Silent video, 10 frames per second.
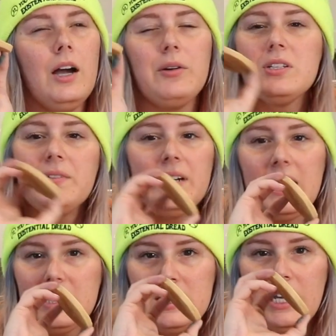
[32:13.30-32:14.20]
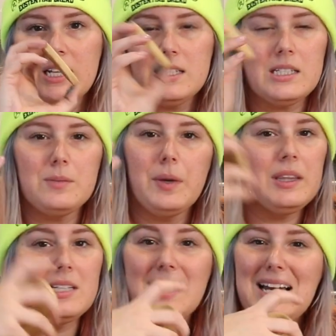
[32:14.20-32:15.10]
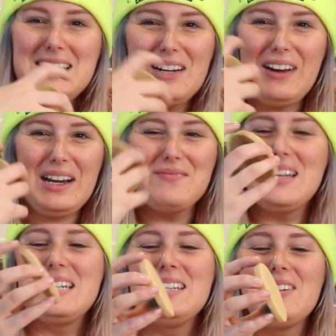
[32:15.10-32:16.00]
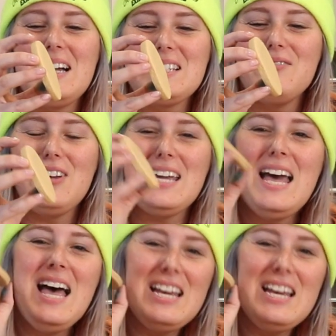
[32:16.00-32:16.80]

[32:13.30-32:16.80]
I always forget the sizes, but the size I recommend in the recipe,